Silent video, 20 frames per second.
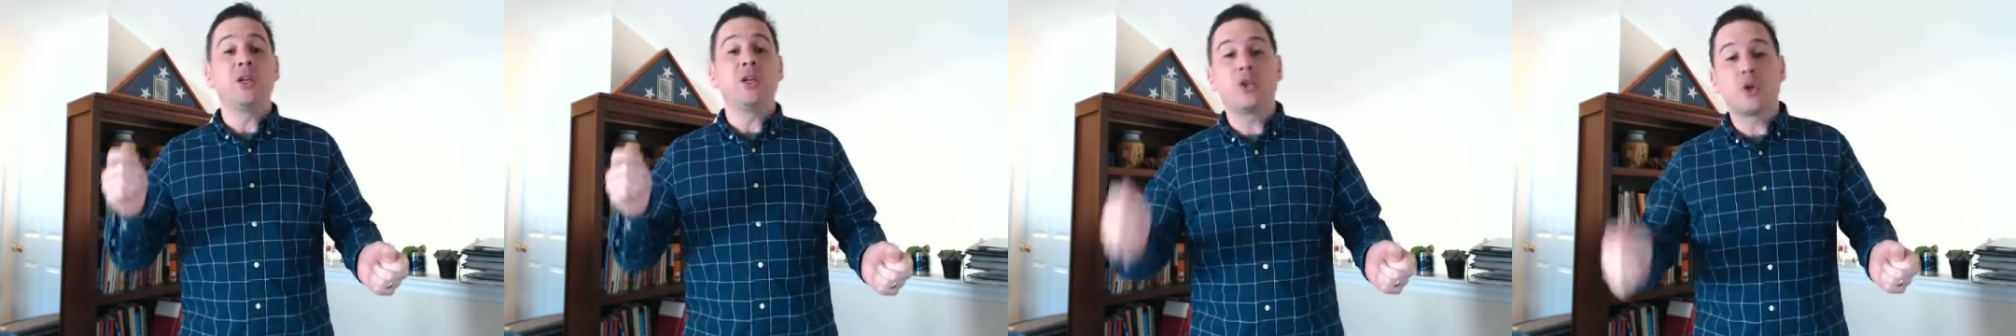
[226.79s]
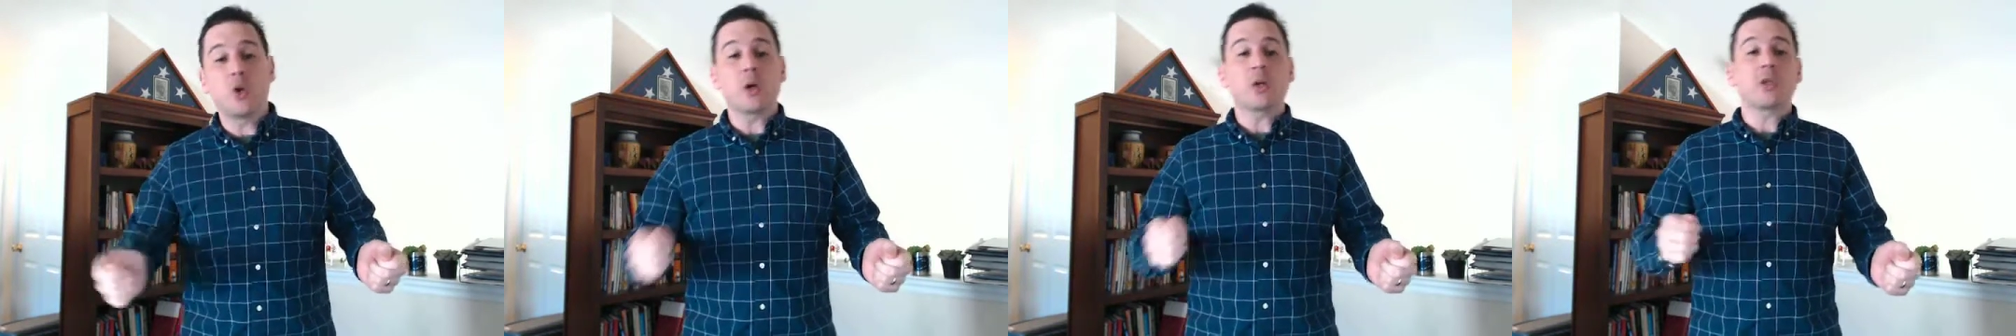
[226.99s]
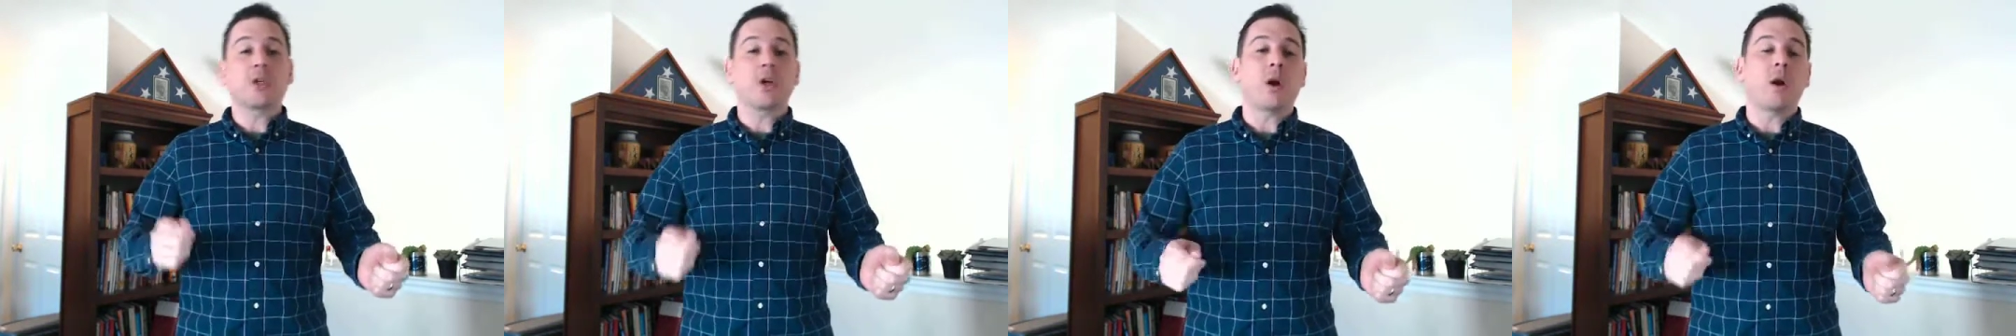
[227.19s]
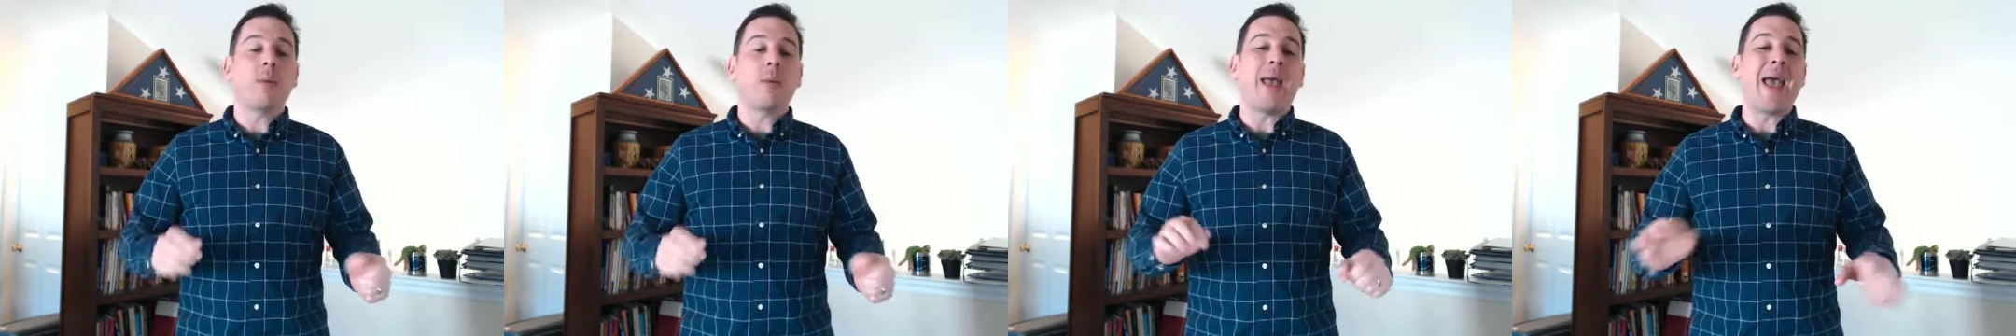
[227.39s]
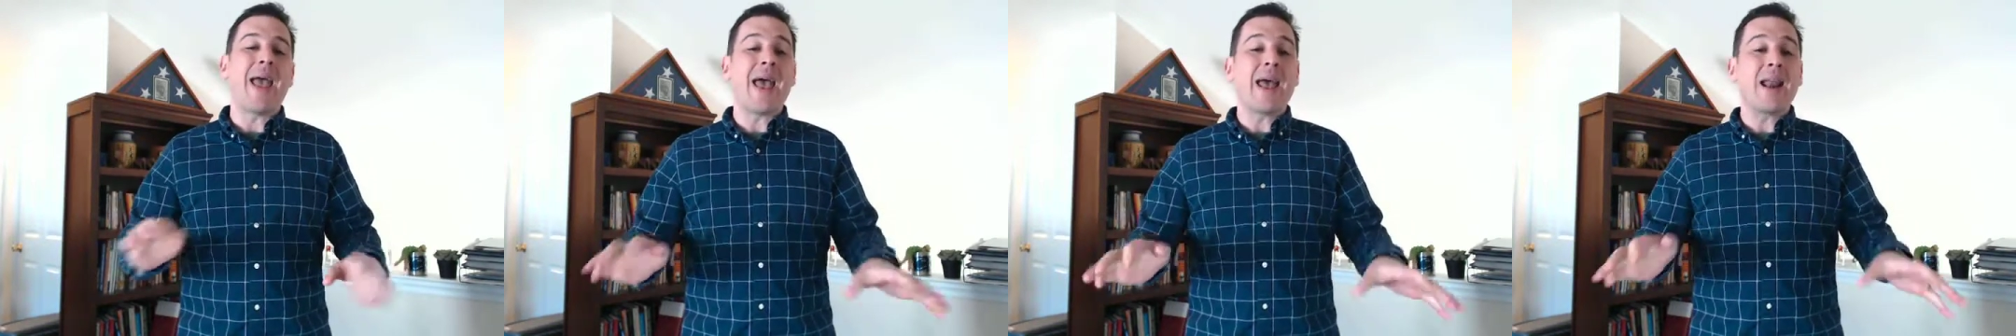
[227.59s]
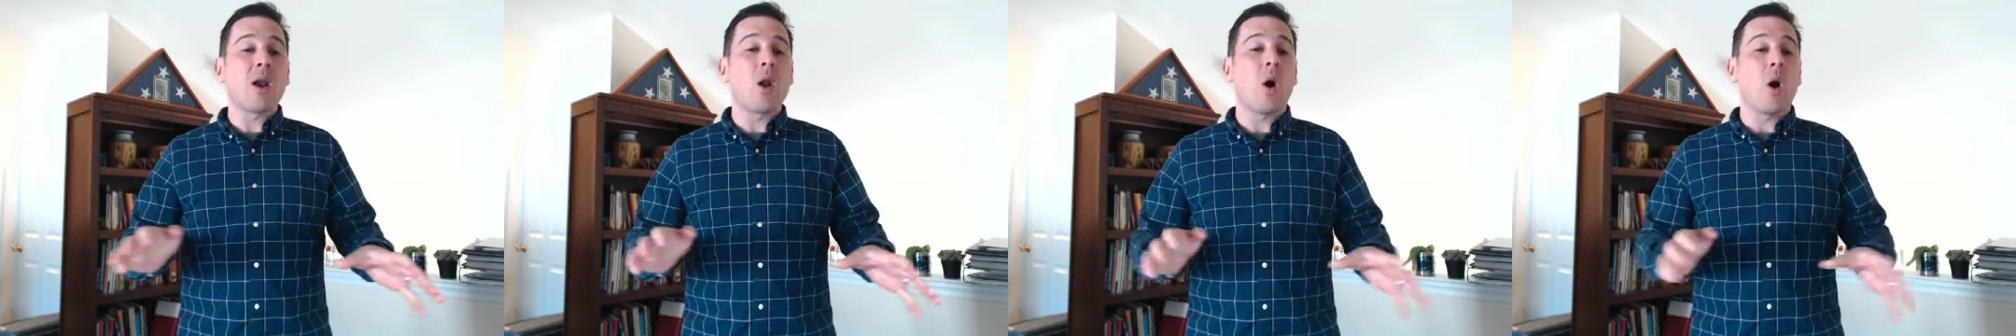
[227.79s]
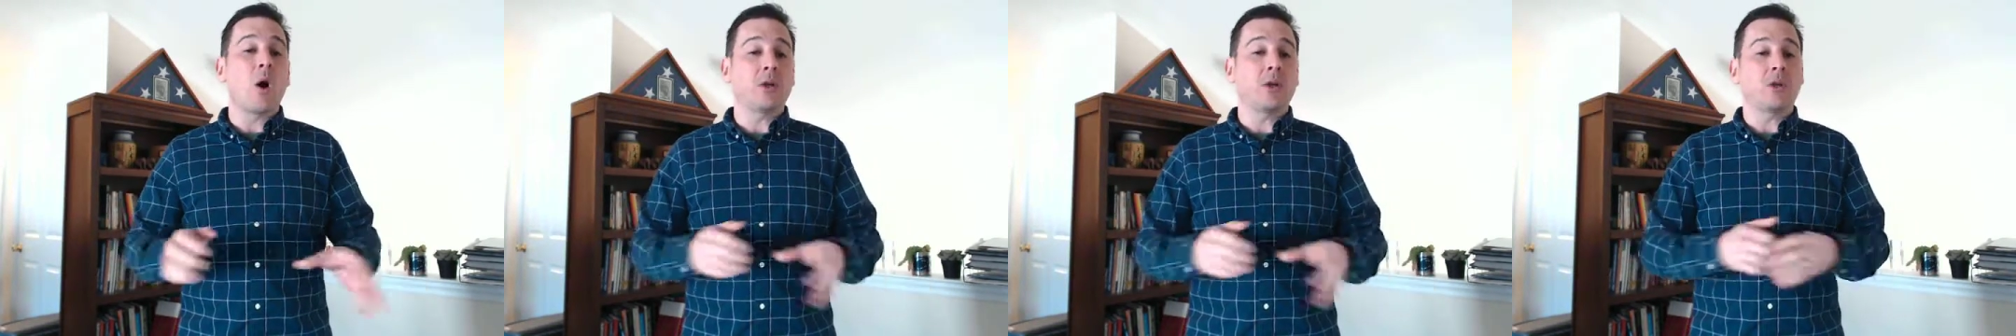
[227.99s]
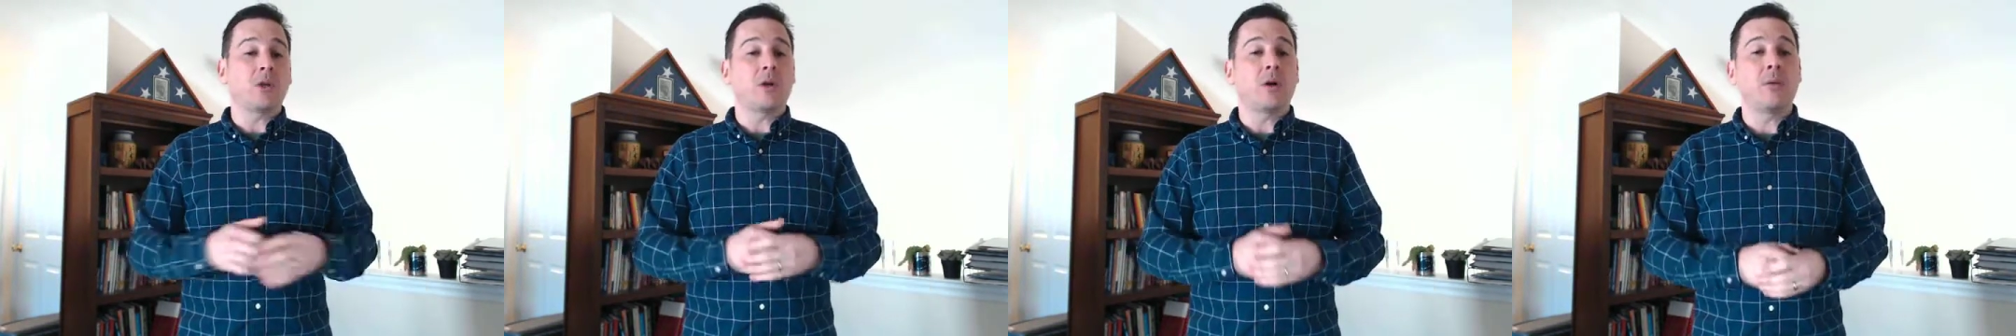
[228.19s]
short-term, and
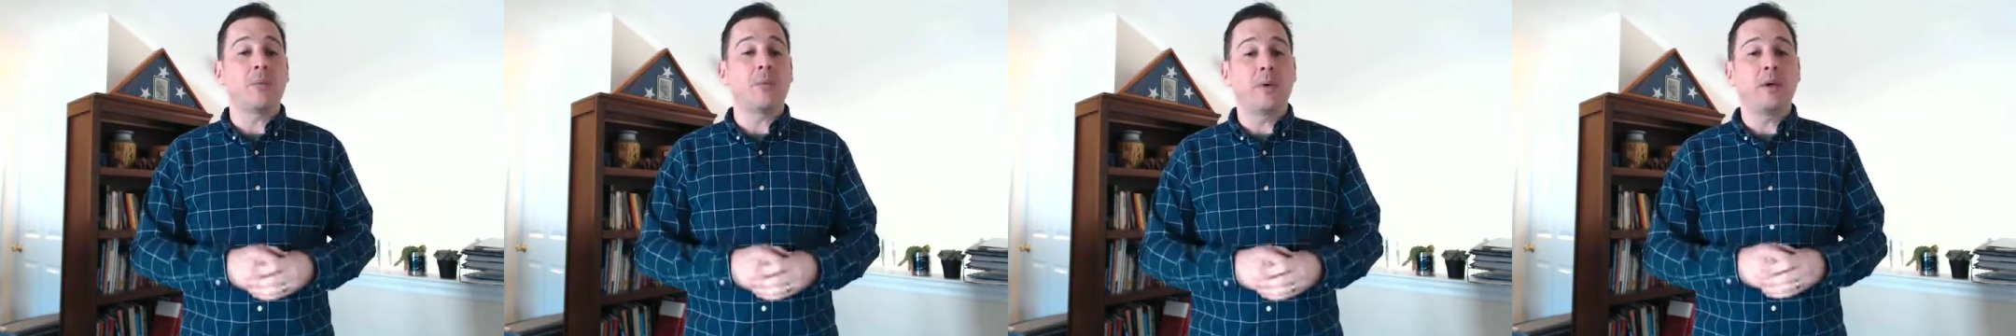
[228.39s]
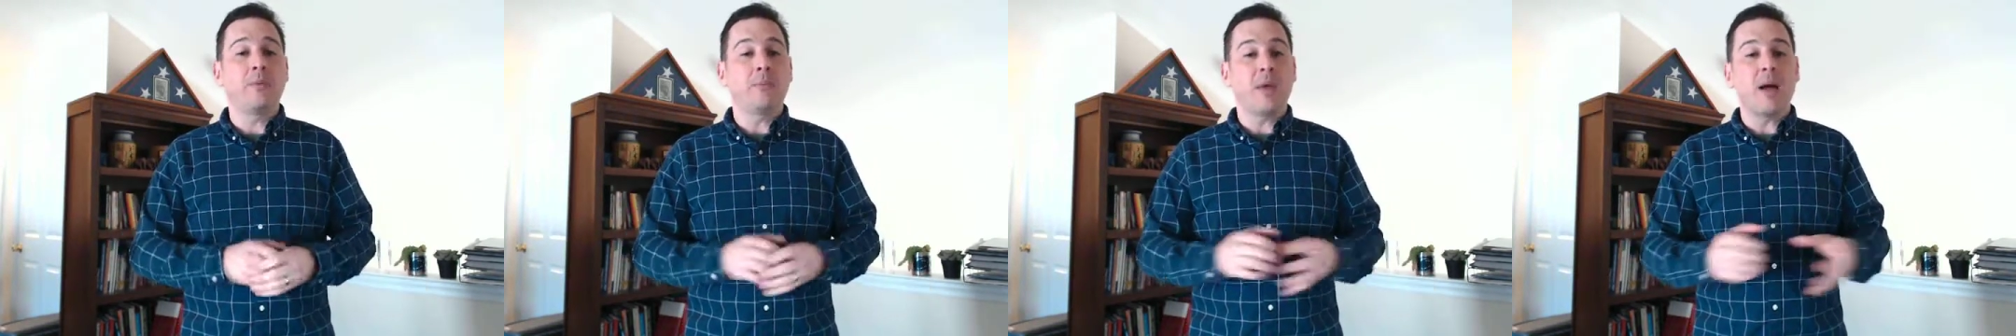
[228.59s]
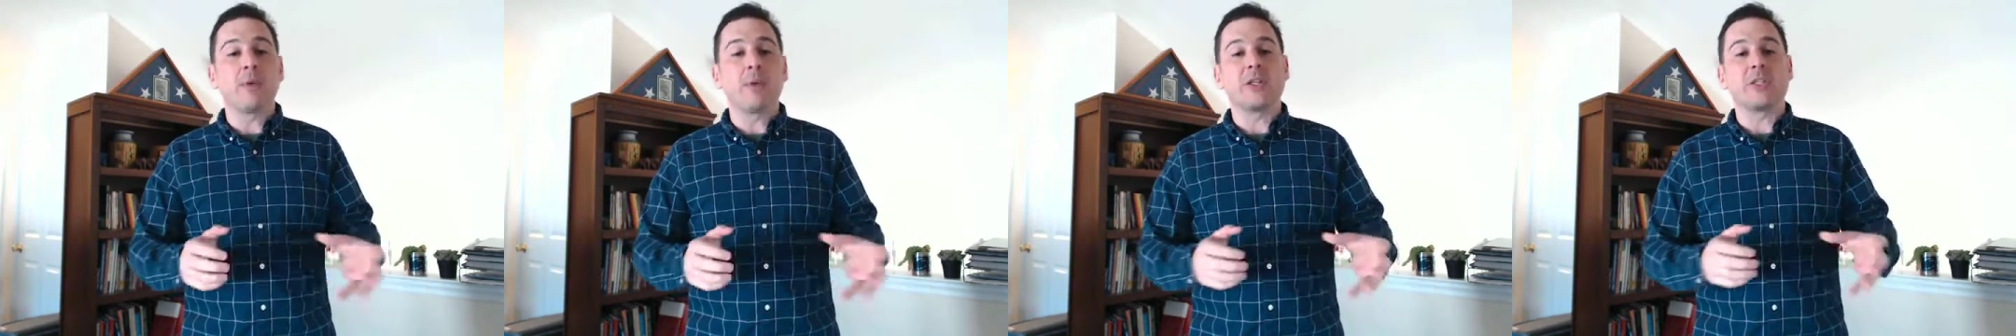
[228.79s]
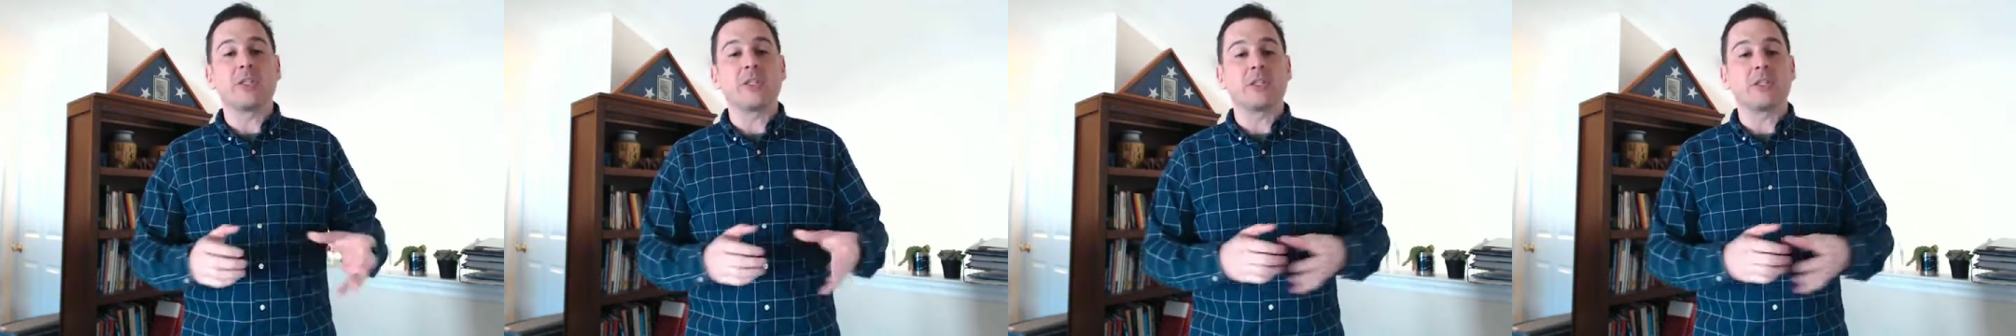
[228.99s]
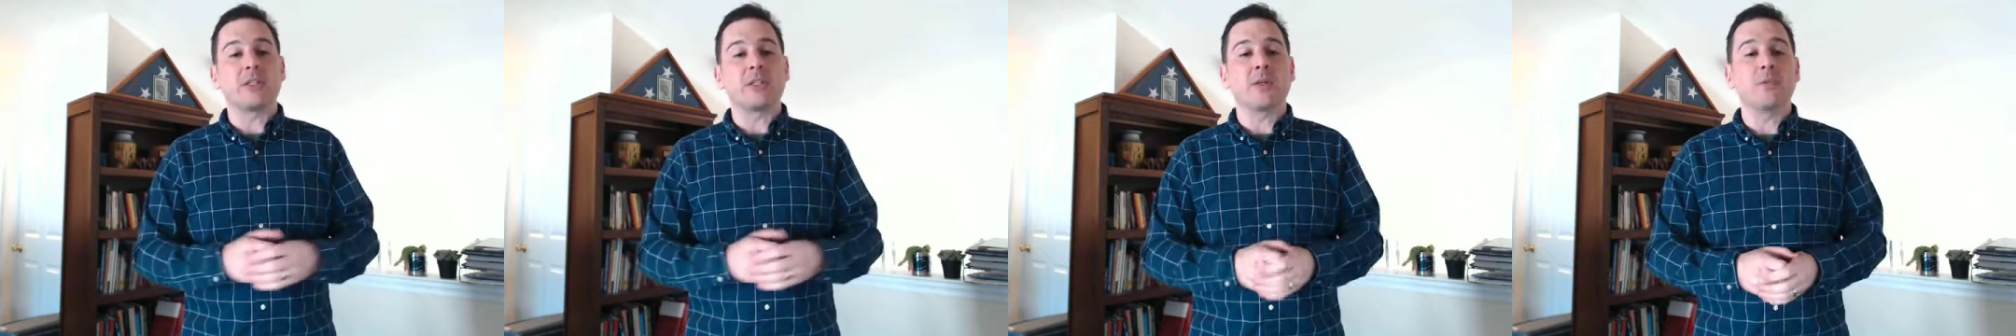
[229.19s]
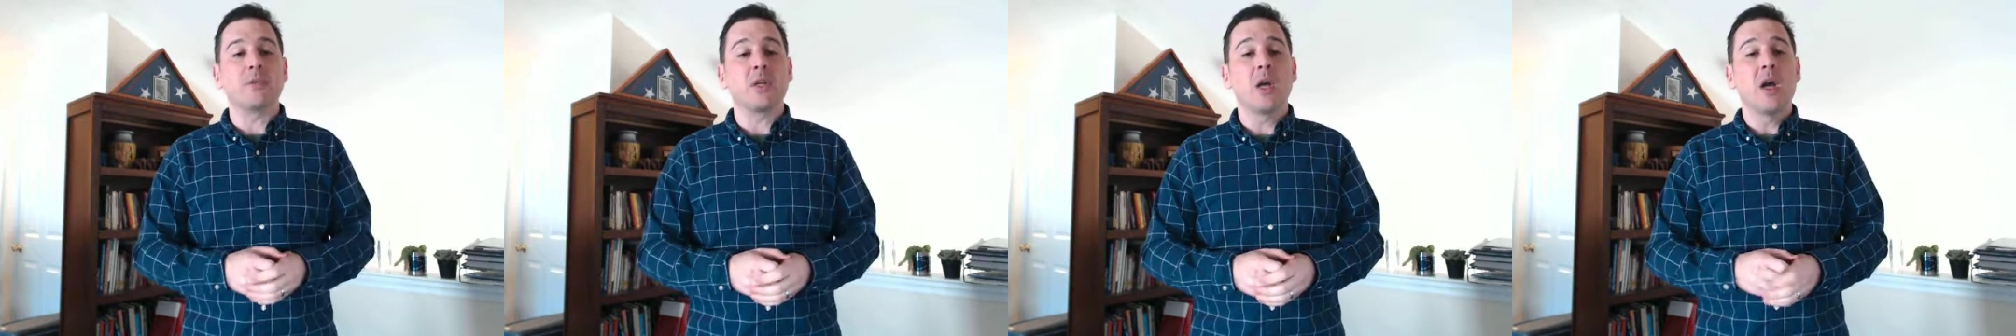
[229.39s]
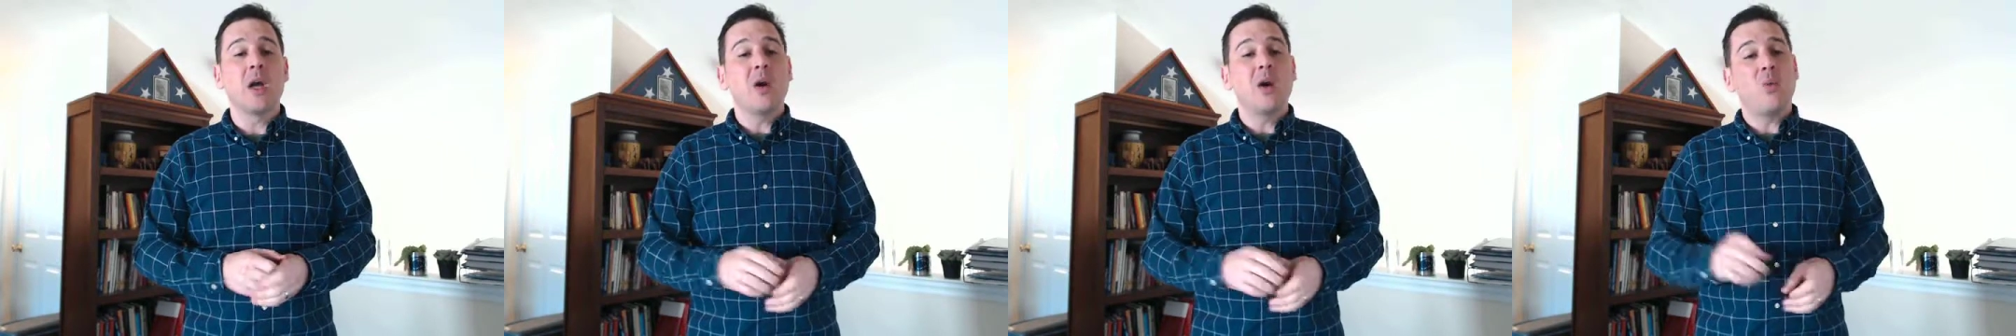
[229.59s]
long-term memory systems,